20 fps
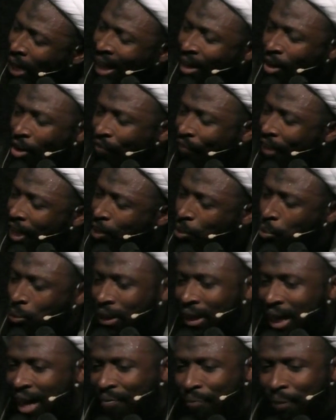of us
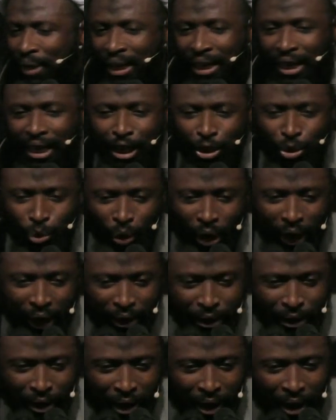wouldn't have been here
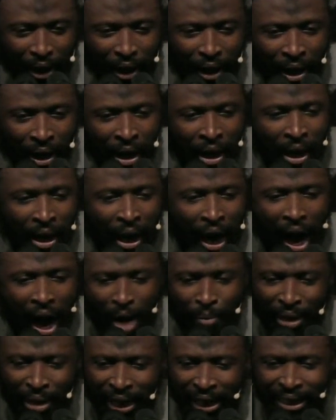tonight.
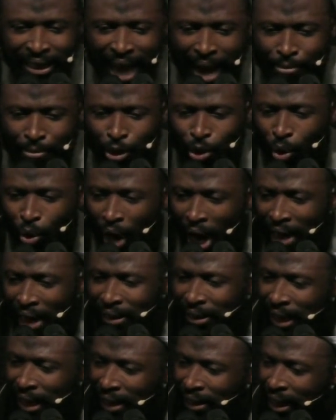How many times Quran
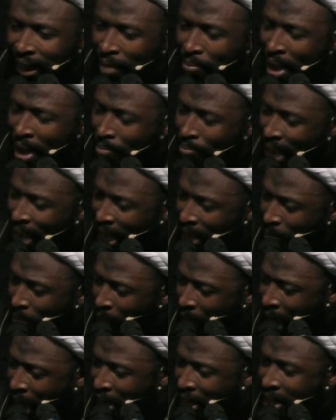said, remember
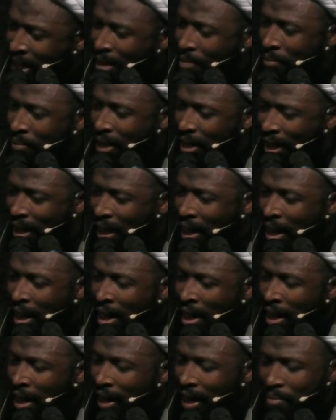Ibrahim,
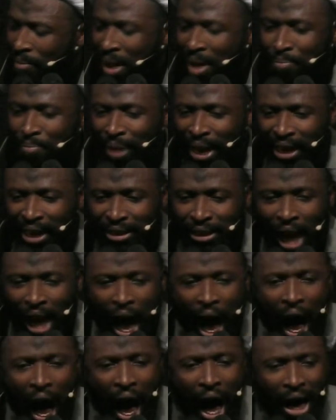remember
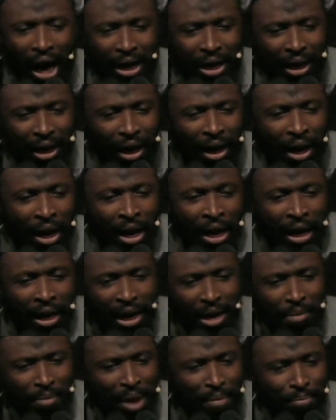Ishaq,
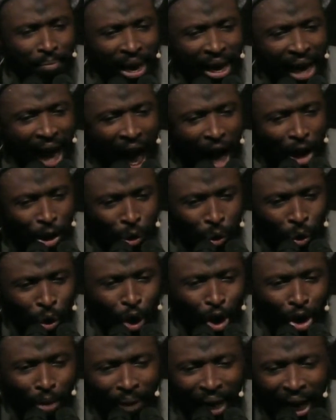remember
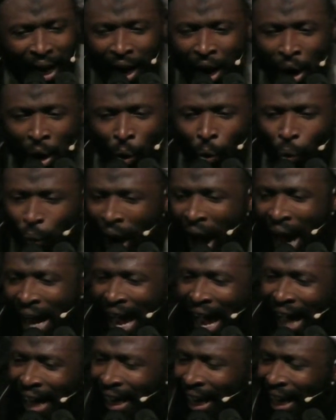Yaqub. Why
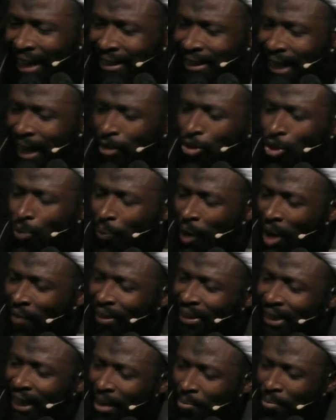Allah sent to
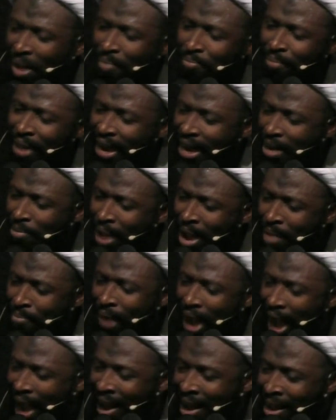Prophet, remember,
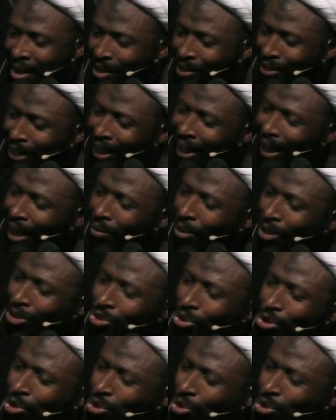remember? Because Allah wants you to